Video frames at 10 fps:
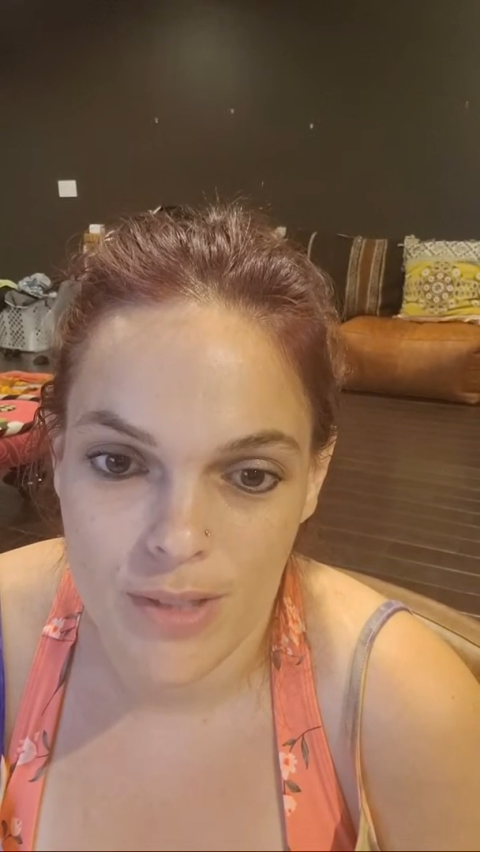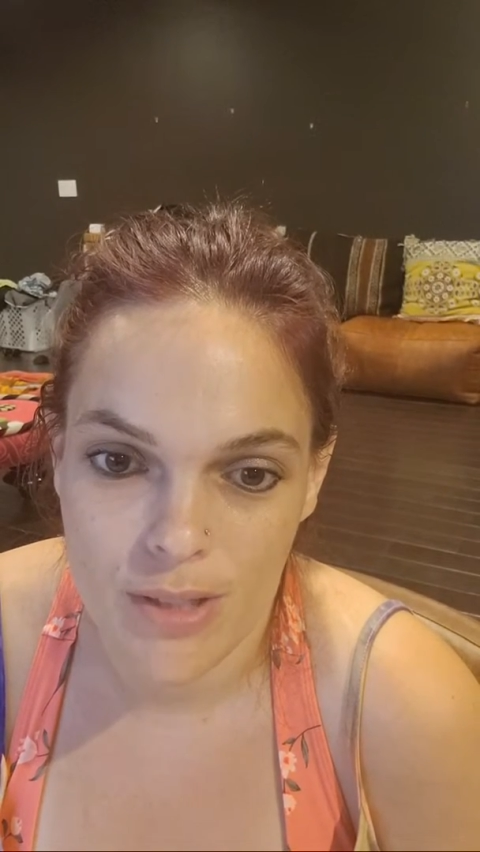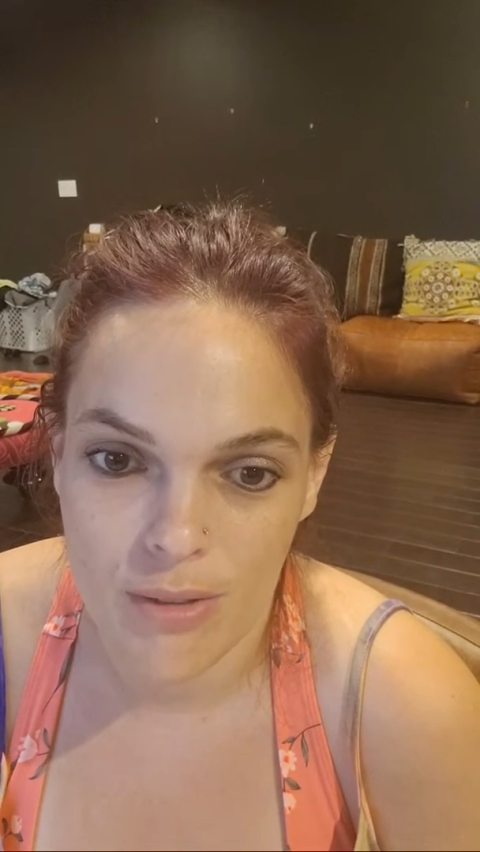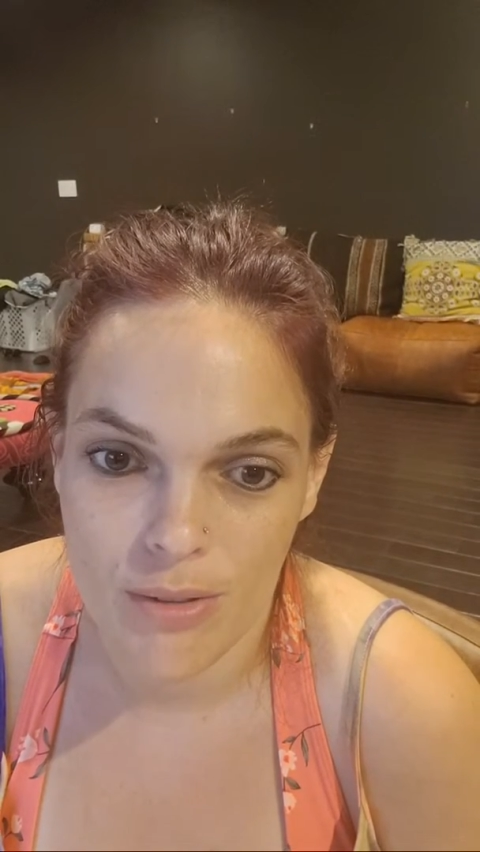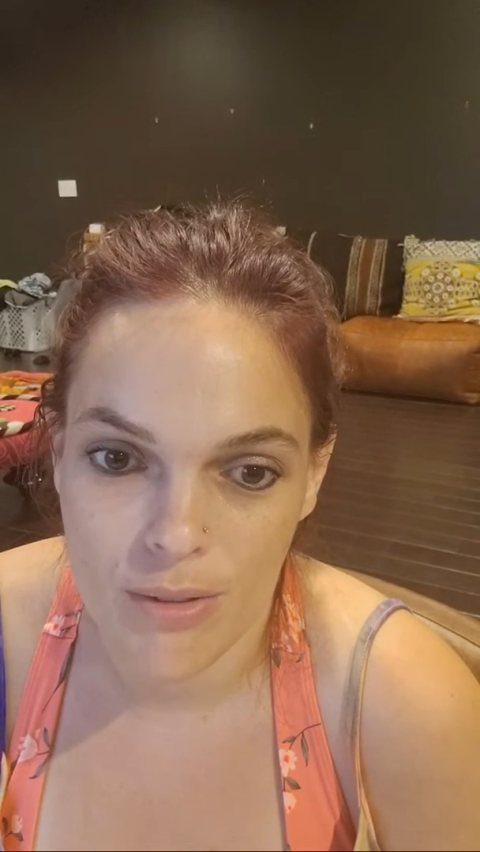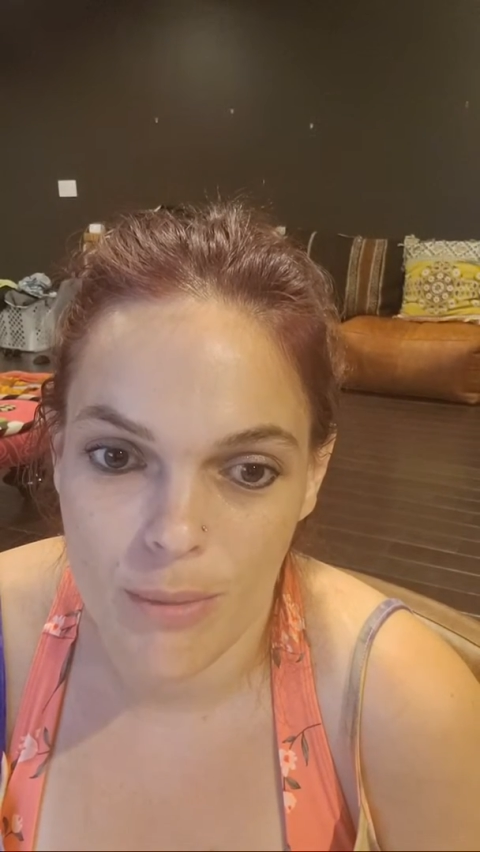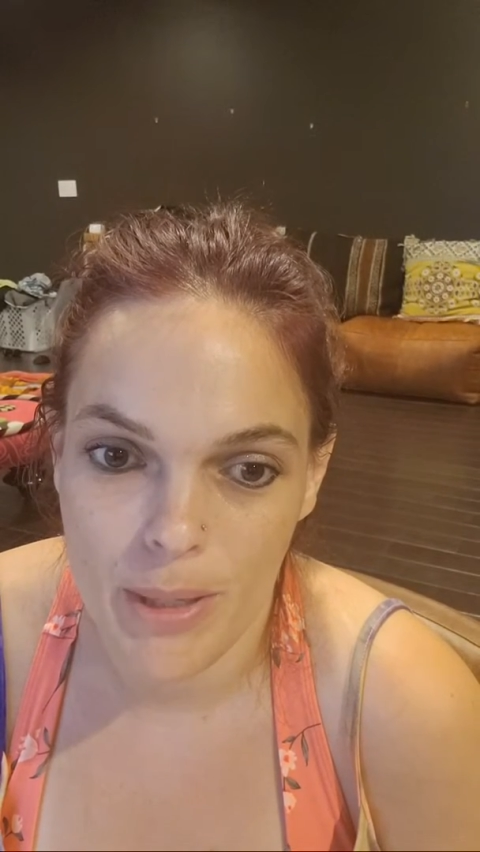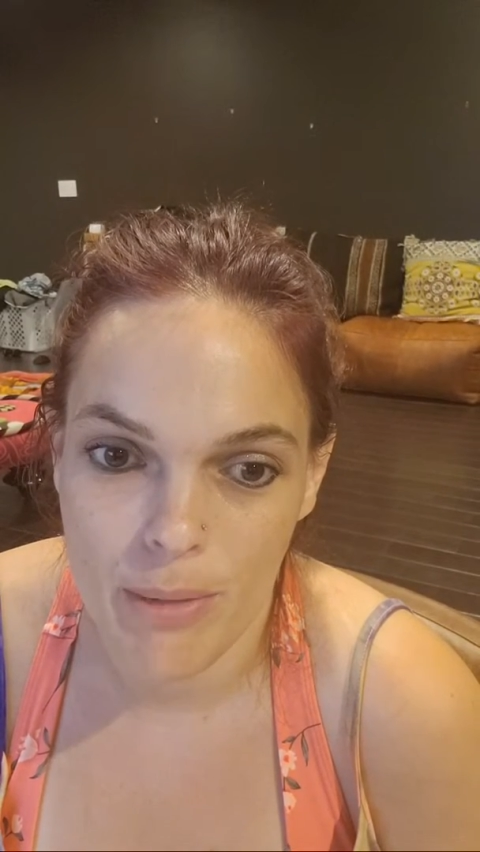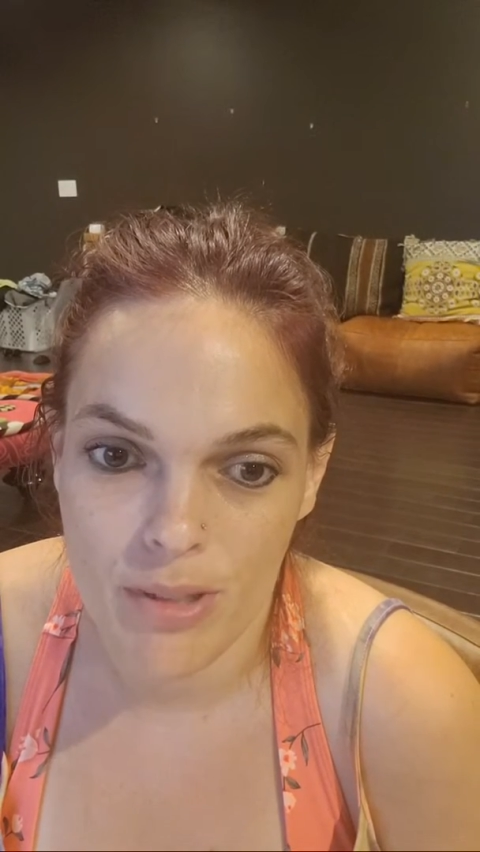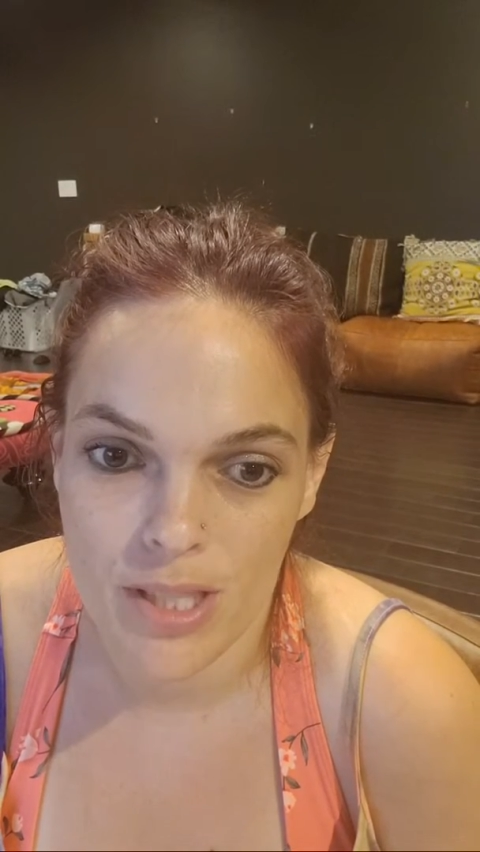So
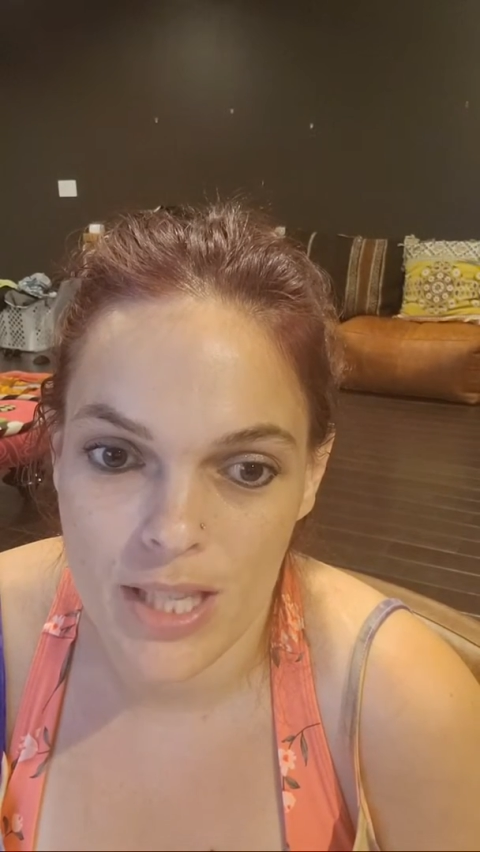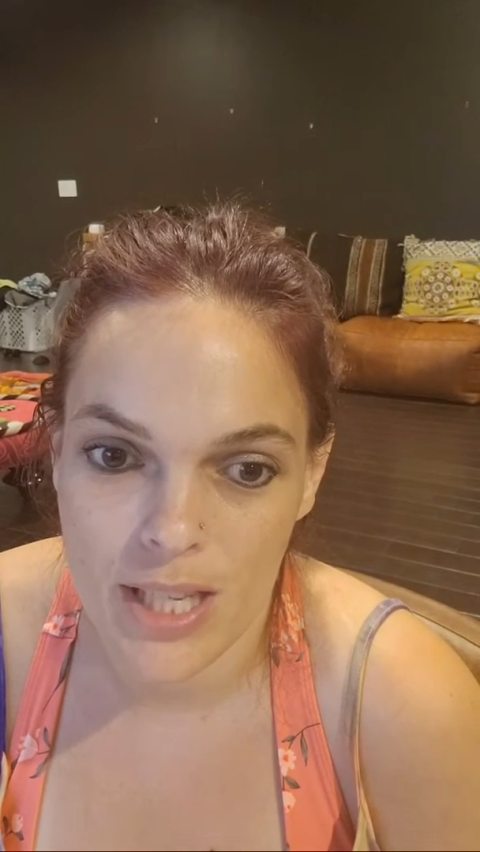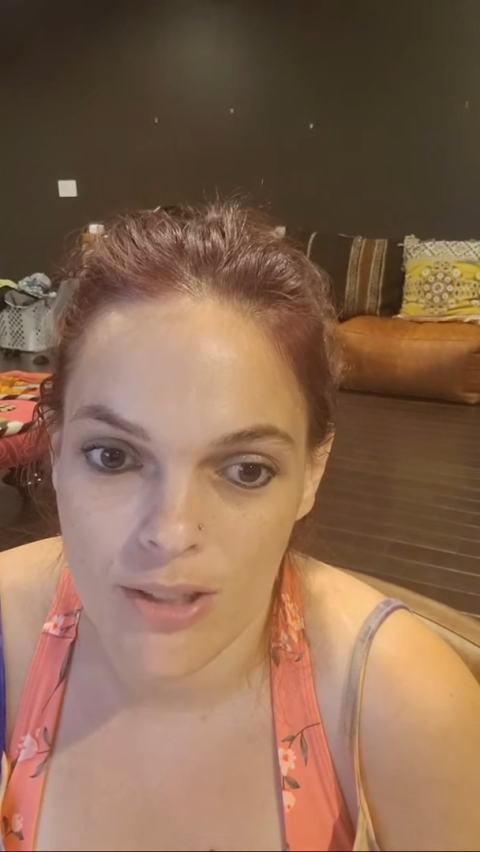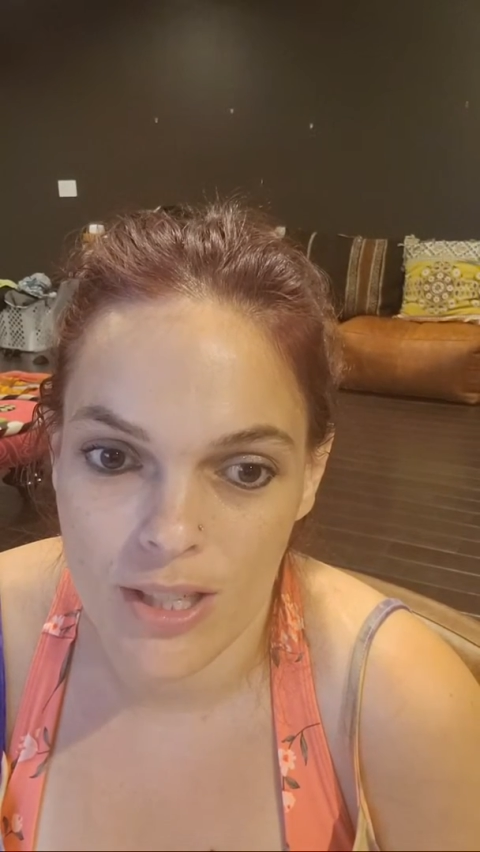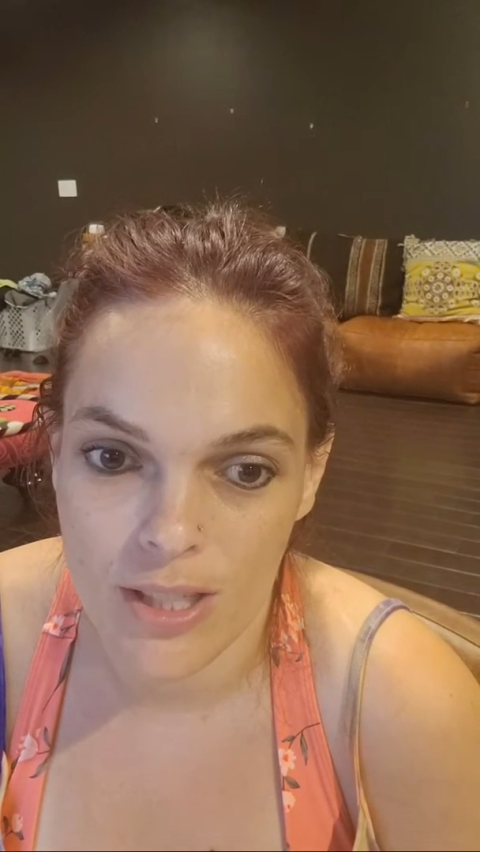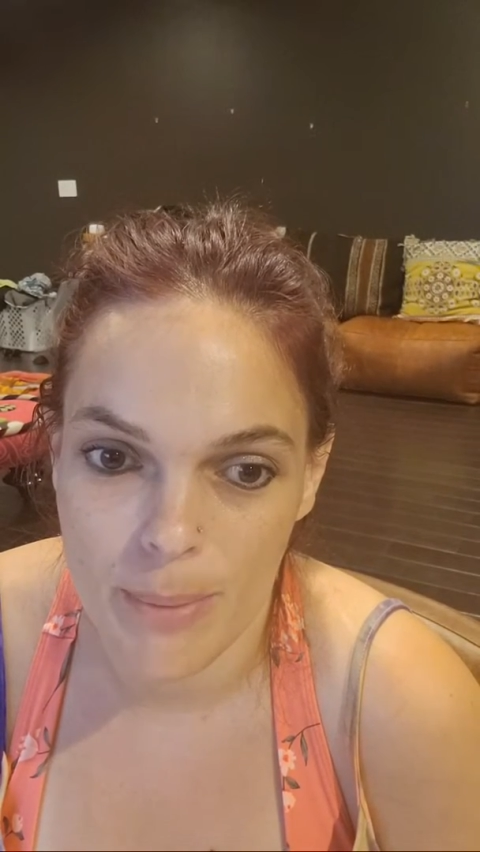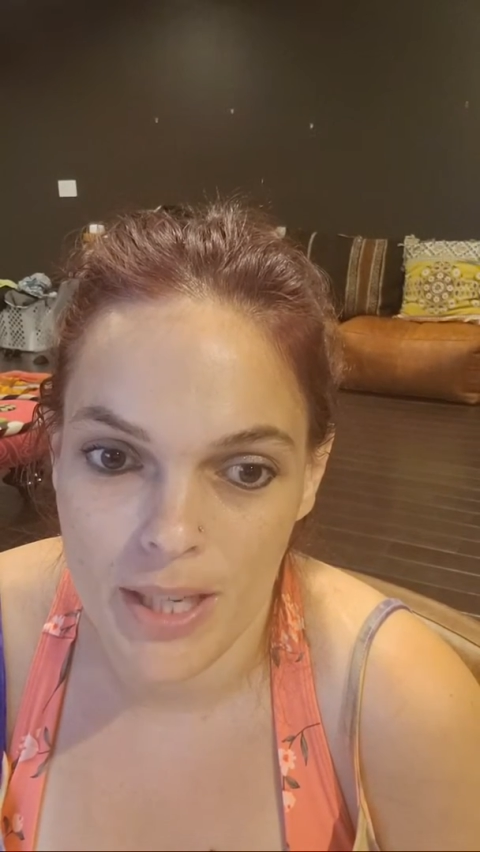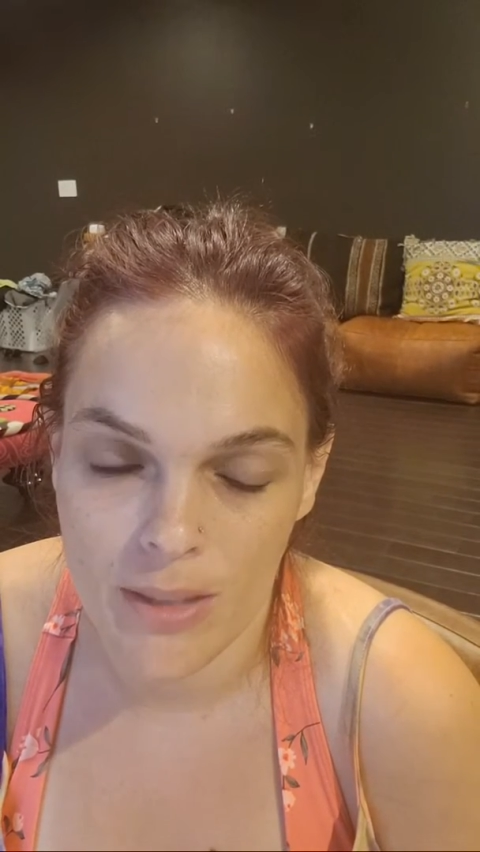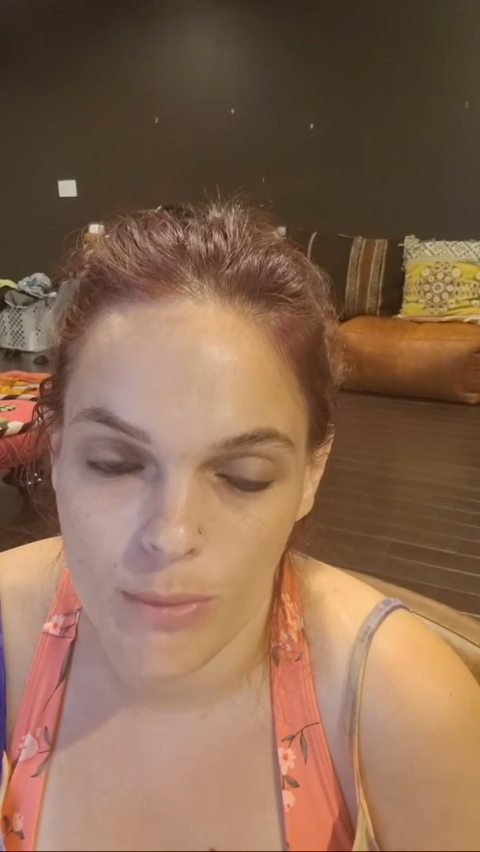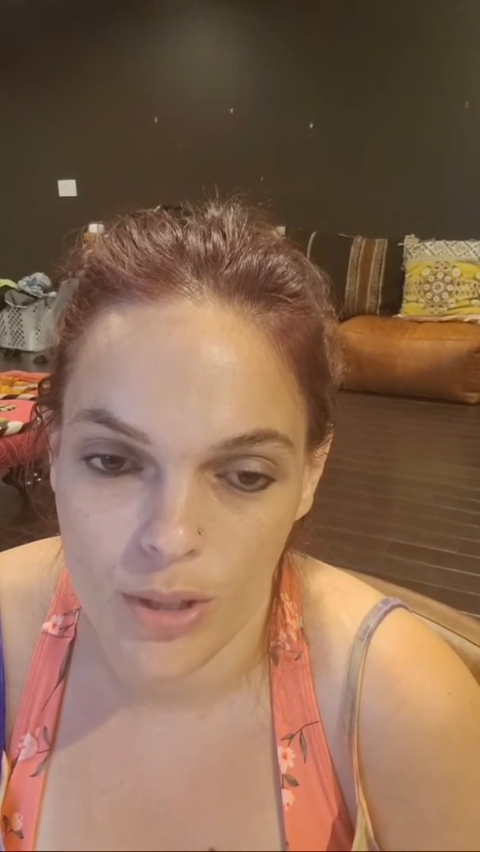nobody wants to take your
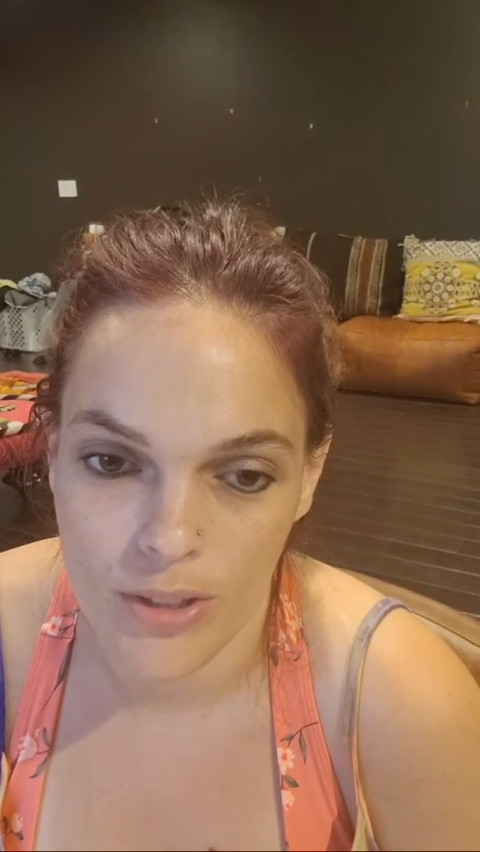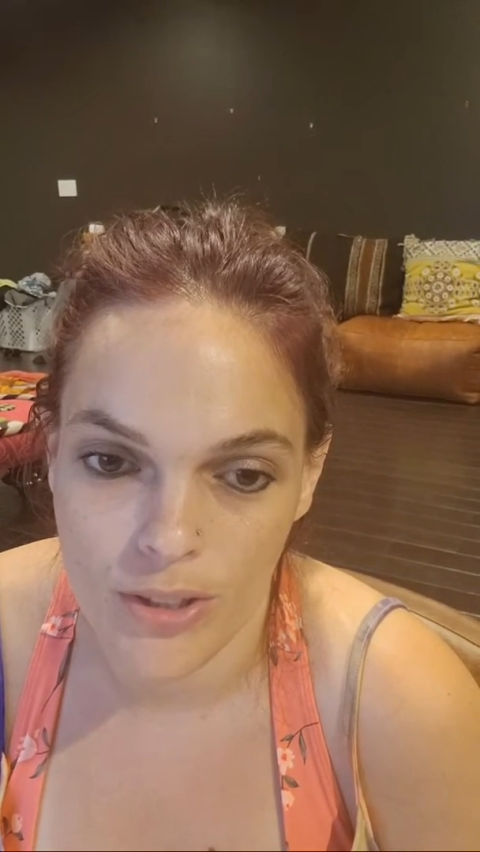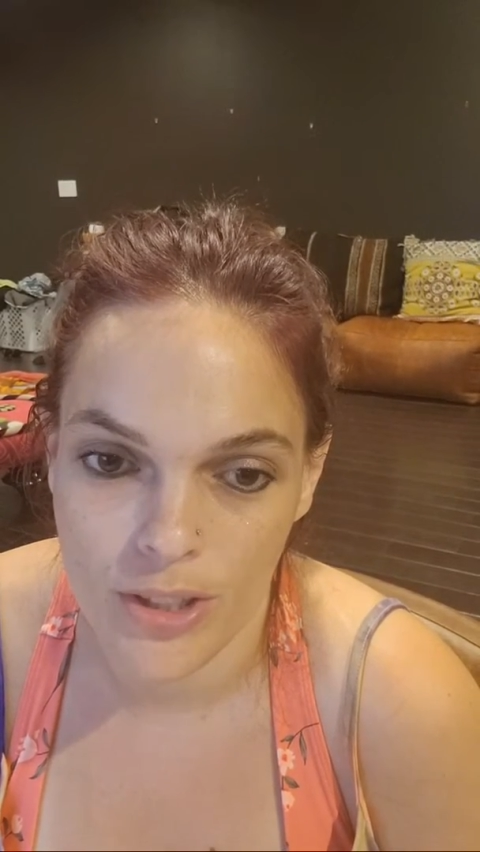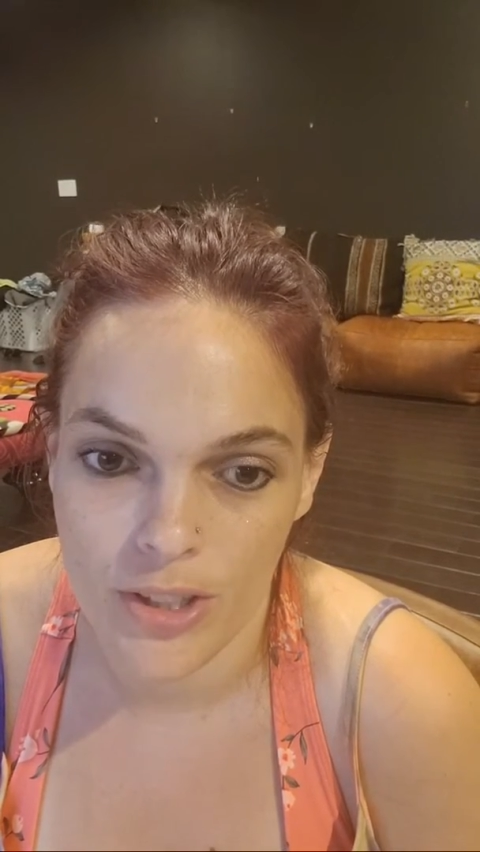independent work